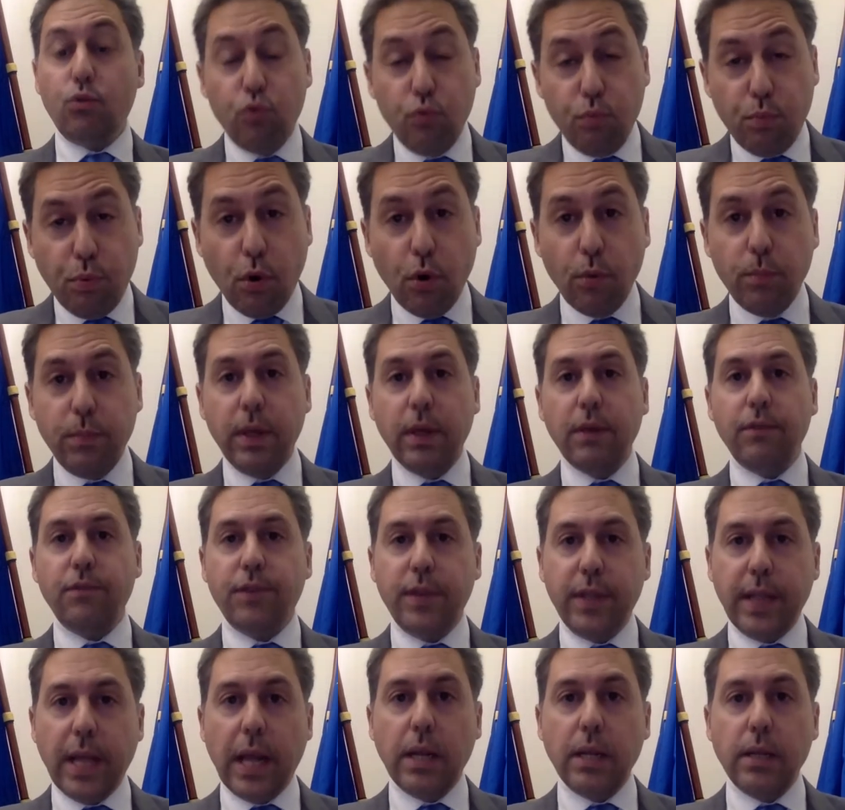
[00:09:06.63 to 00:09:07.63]
the
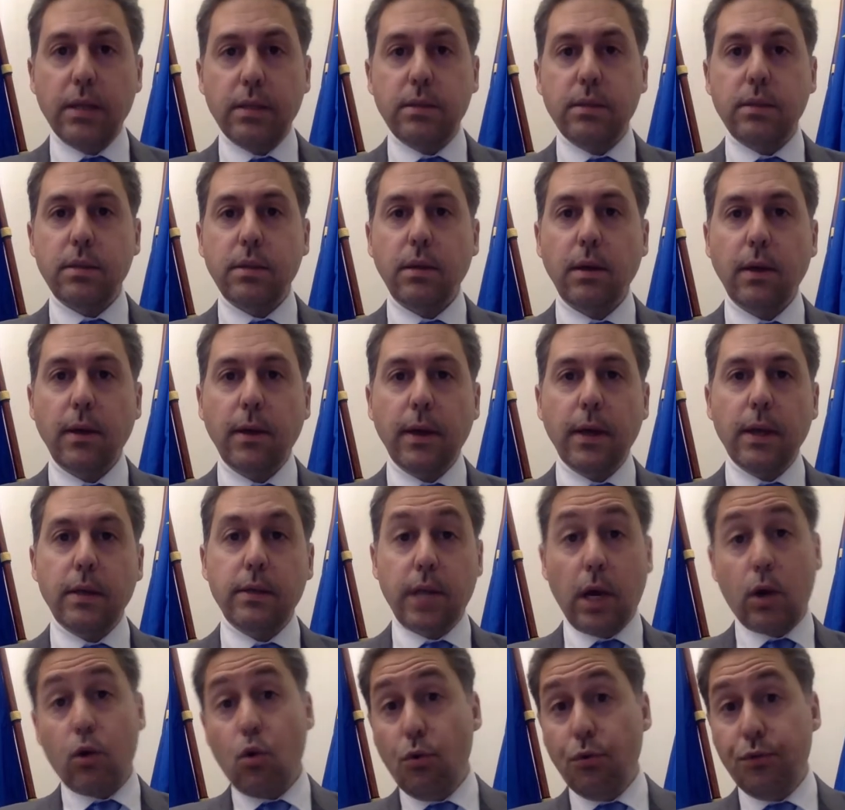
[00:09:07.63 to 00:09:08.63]
10
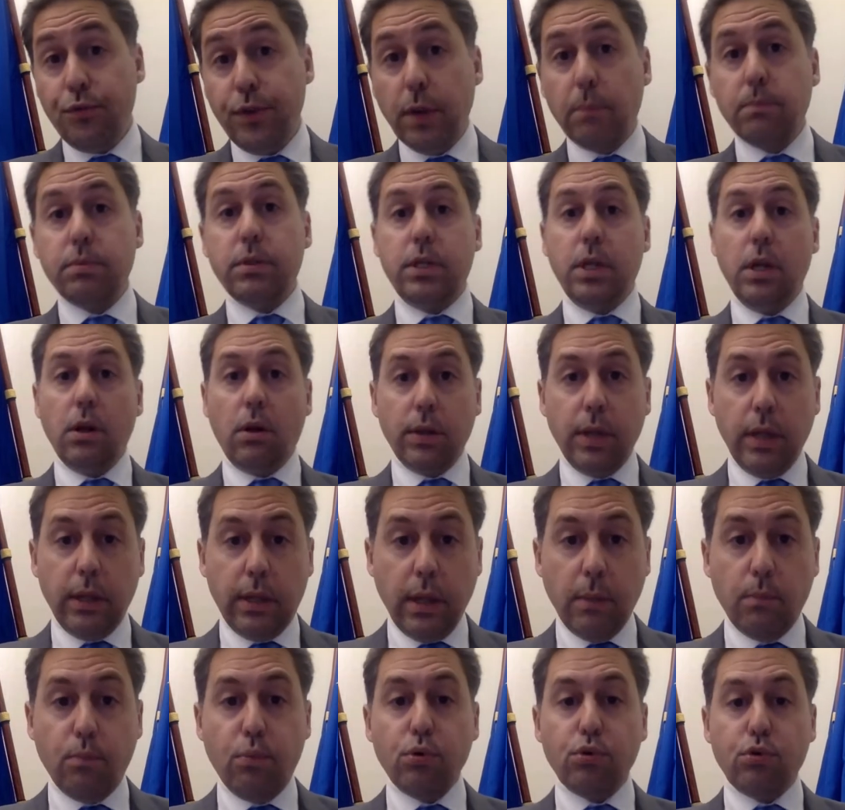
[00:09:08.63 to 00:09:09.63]
10
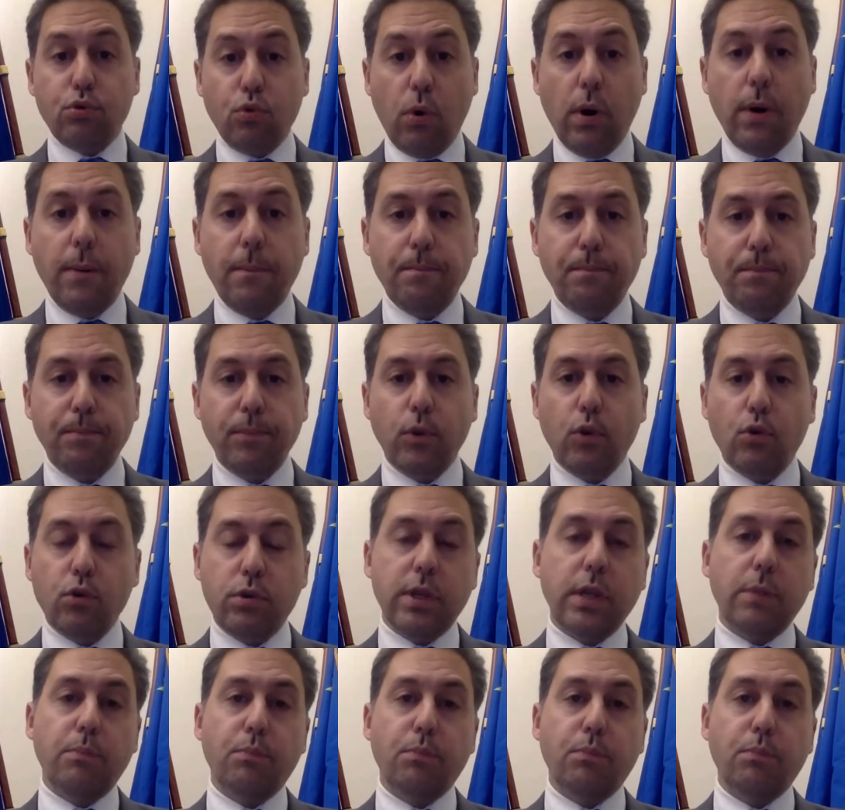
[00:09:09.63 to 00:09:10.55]
final startups.